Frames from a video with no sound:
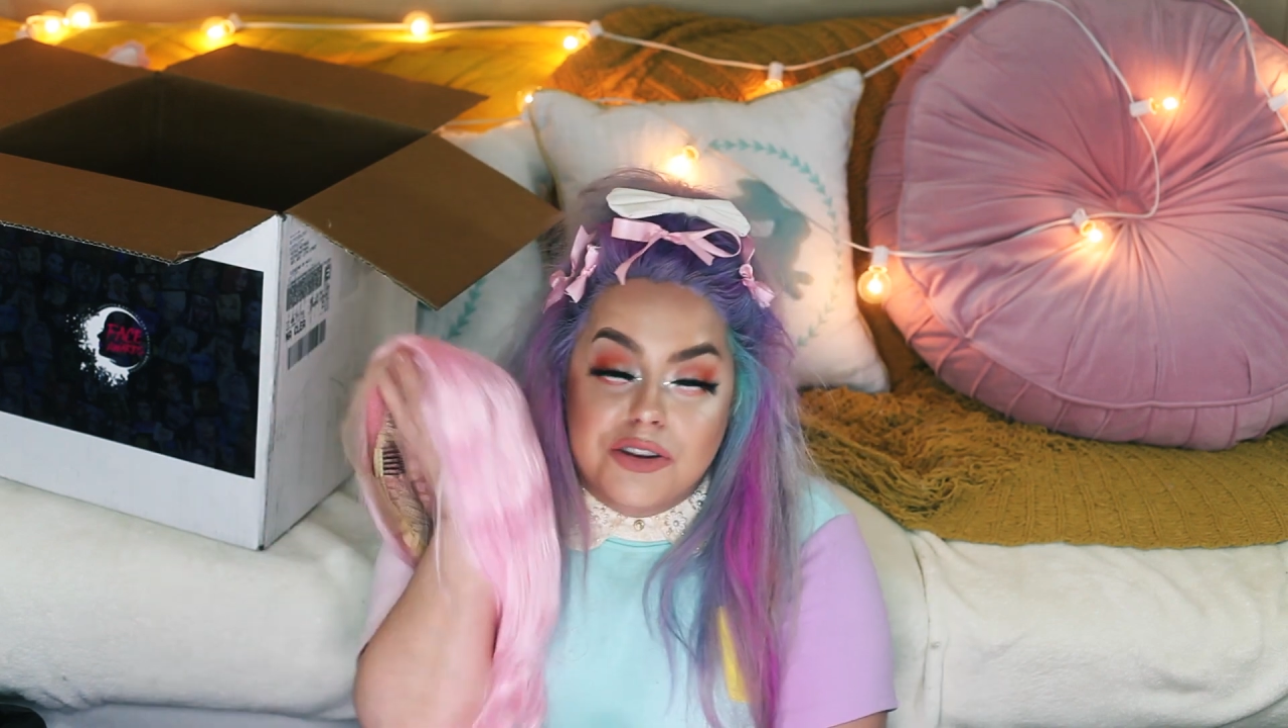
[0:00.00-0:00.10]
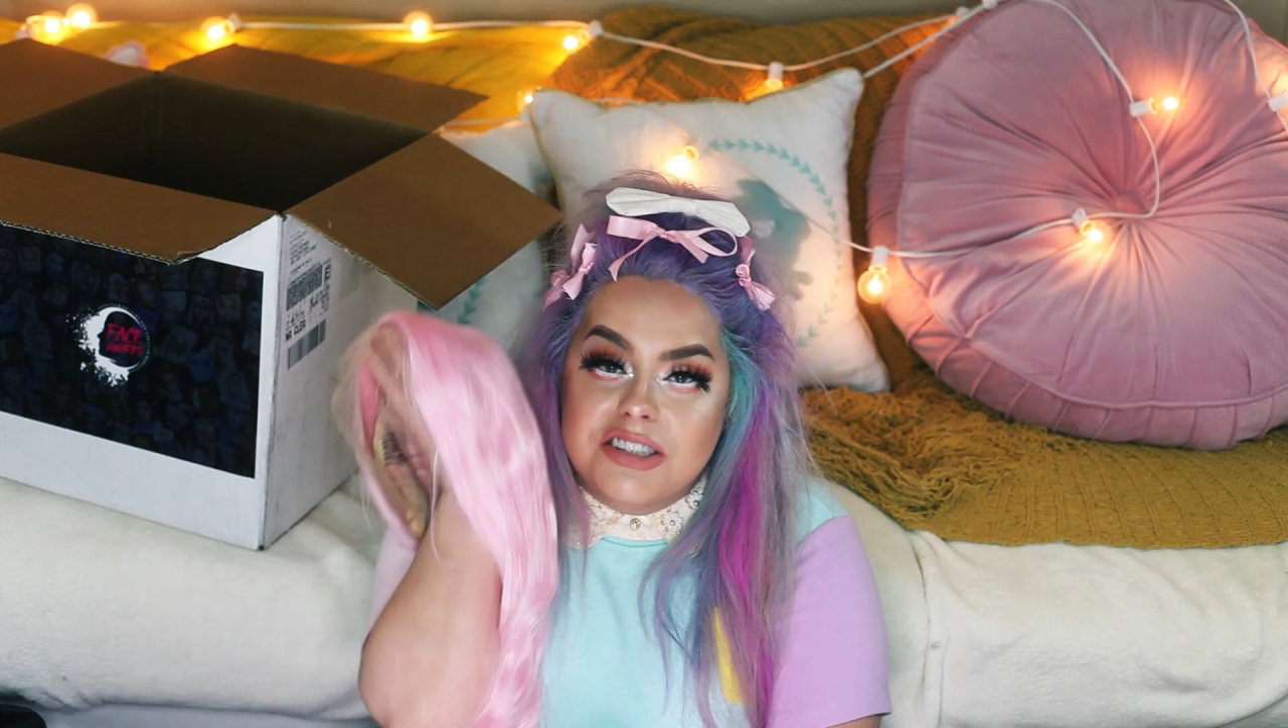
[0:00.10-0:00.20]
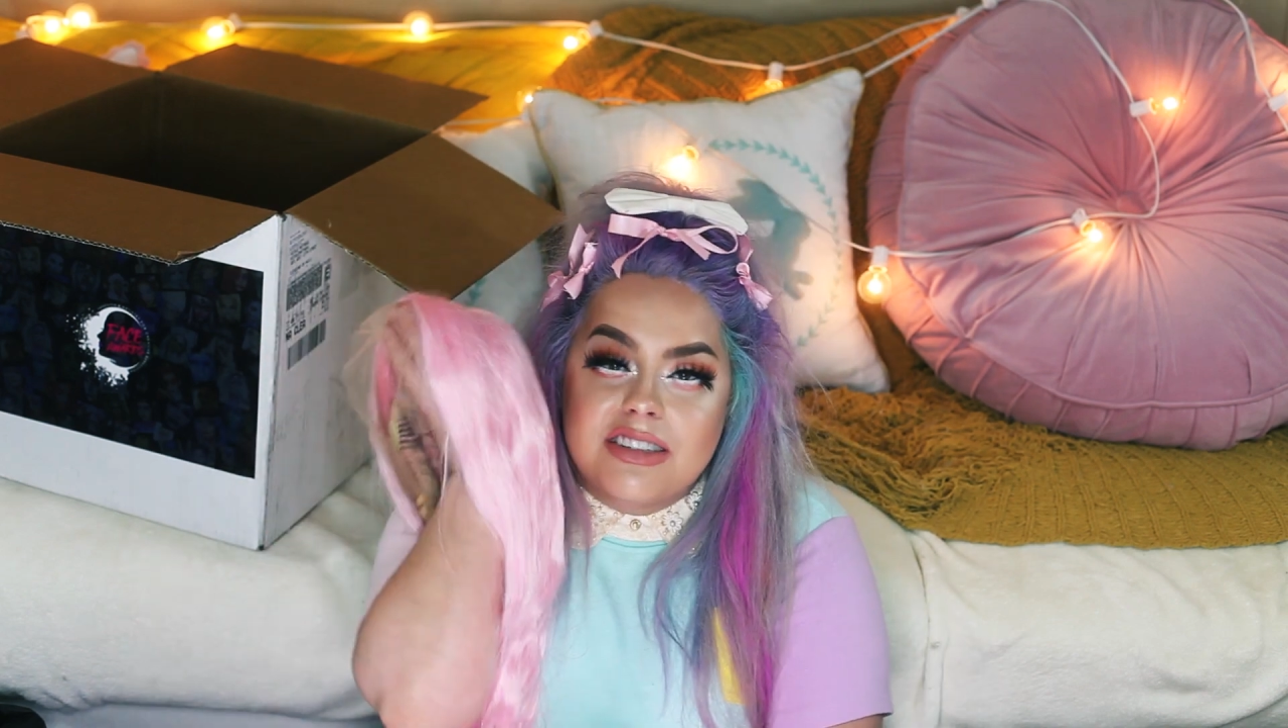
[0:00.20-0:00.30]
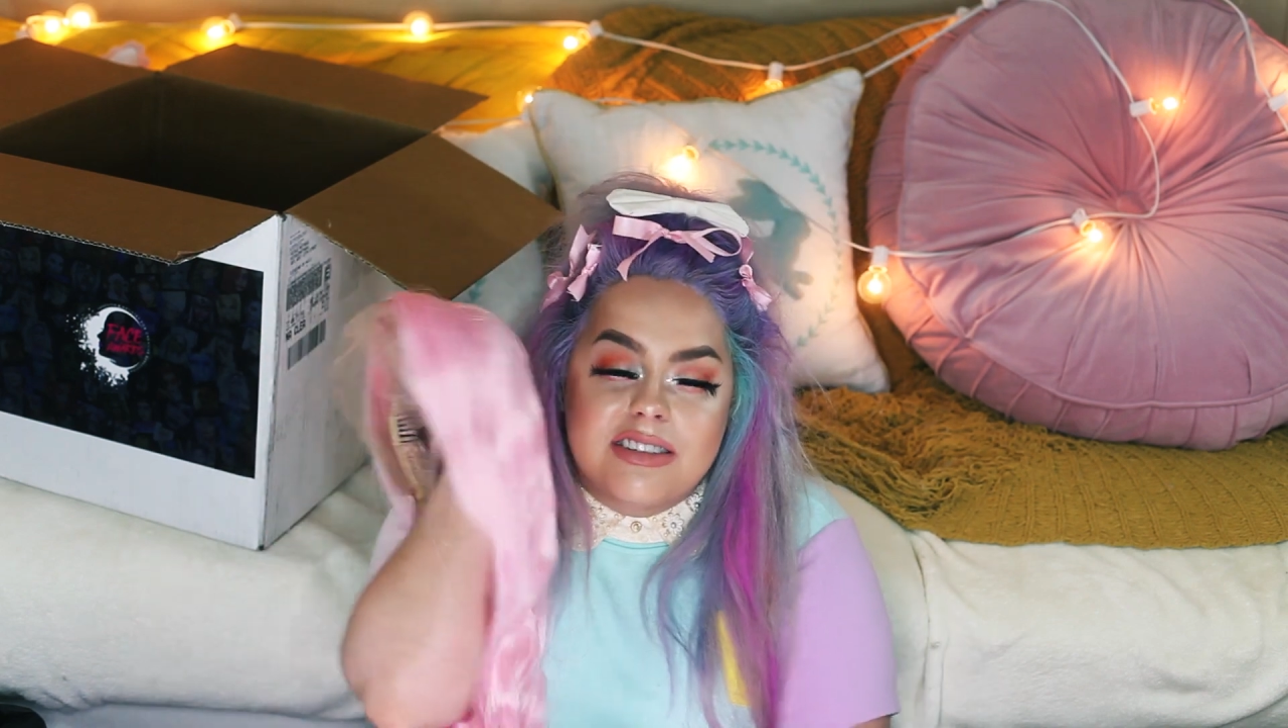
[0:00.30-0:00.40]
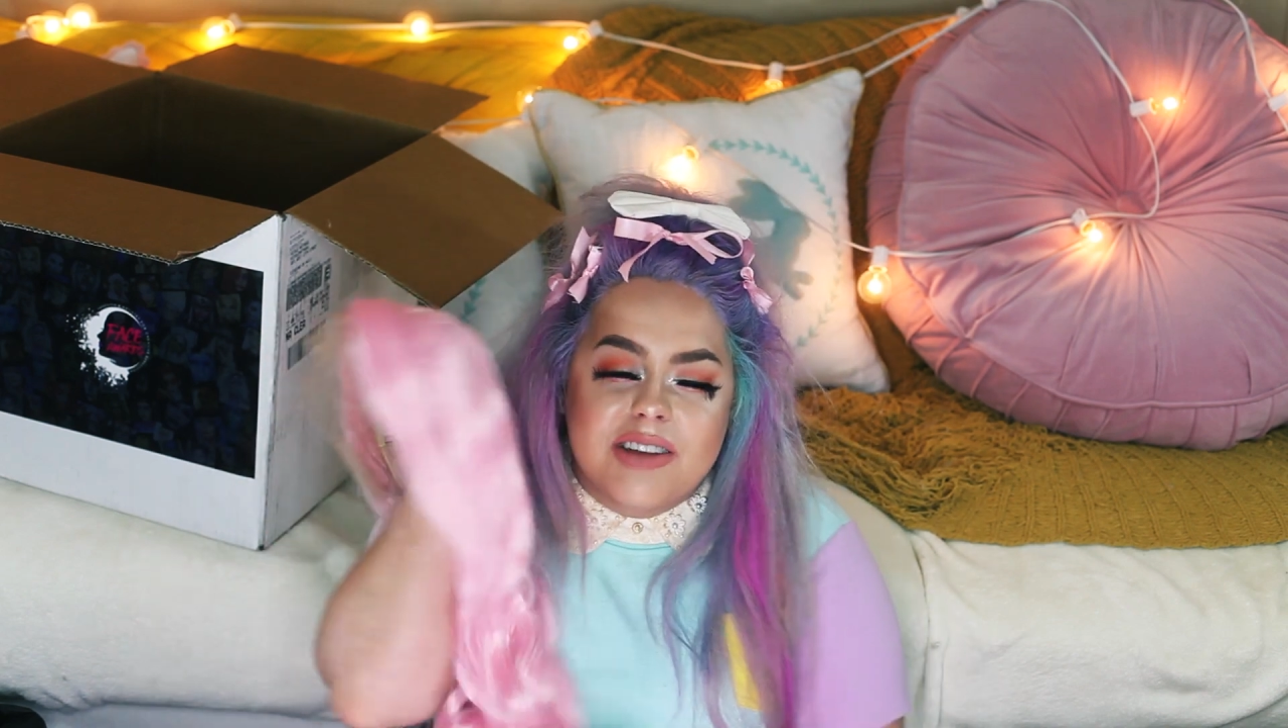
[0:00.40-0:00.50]

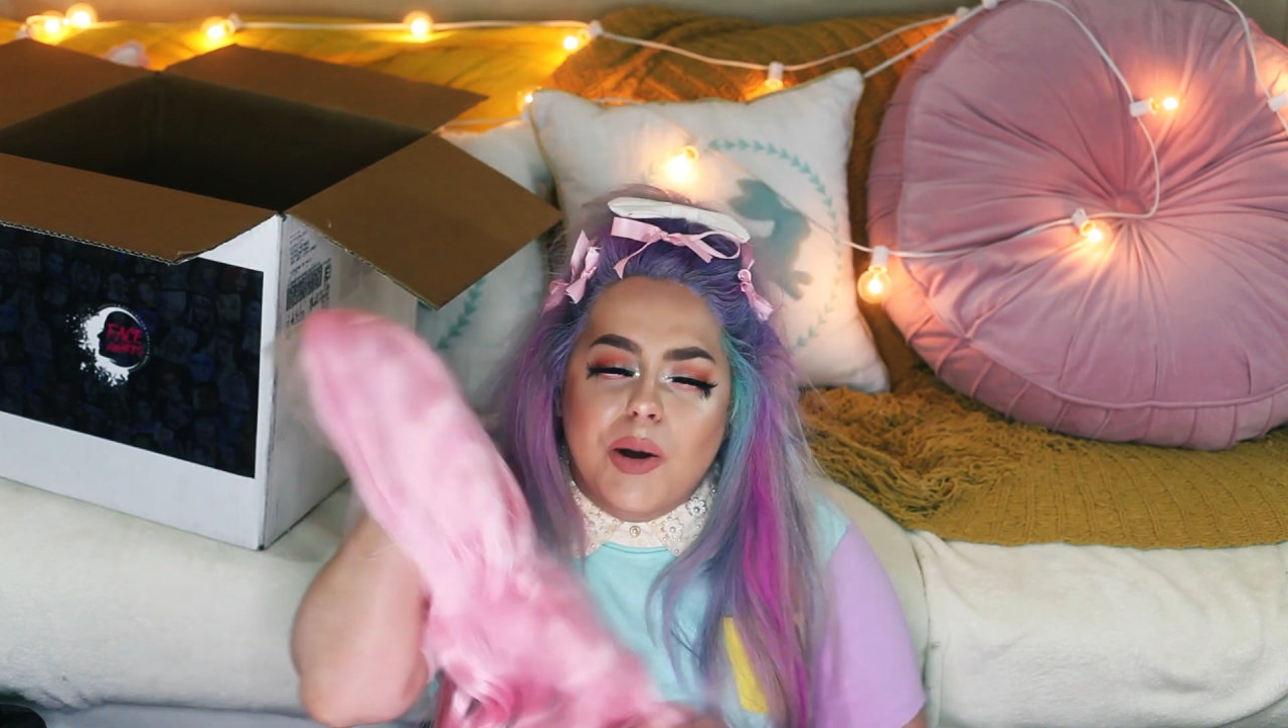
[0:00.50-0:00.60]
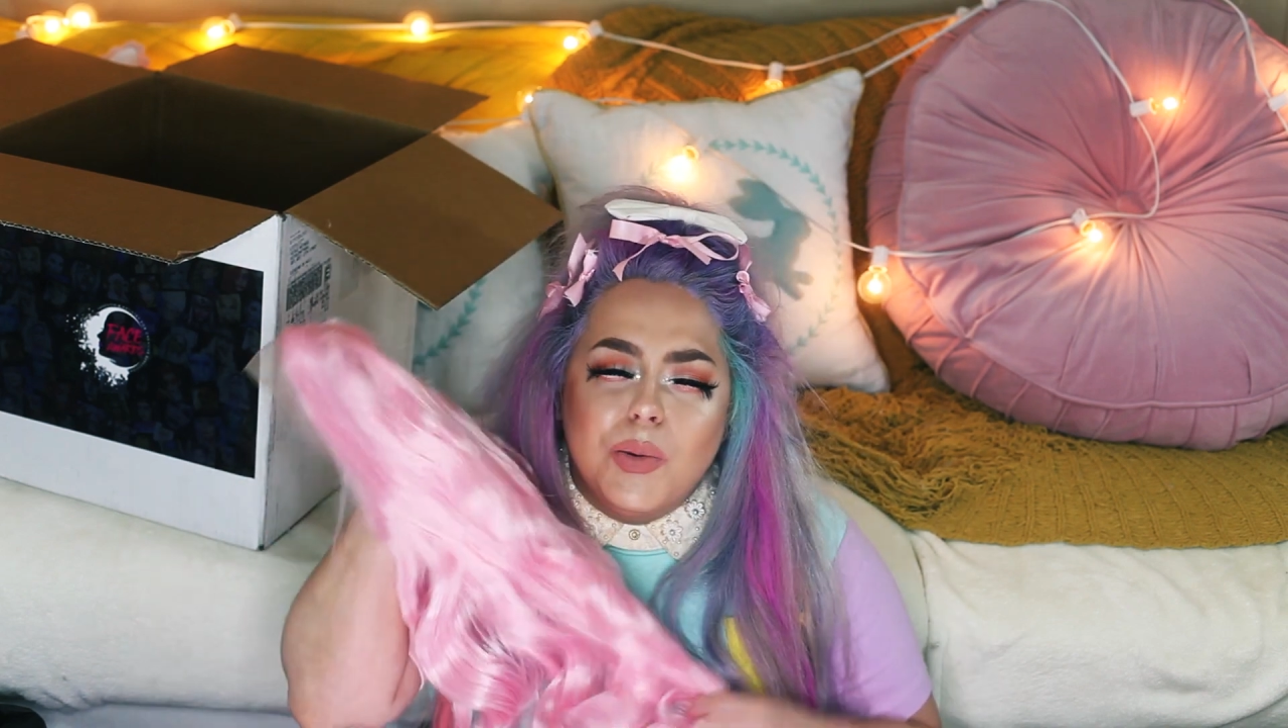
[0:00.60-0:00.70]
this so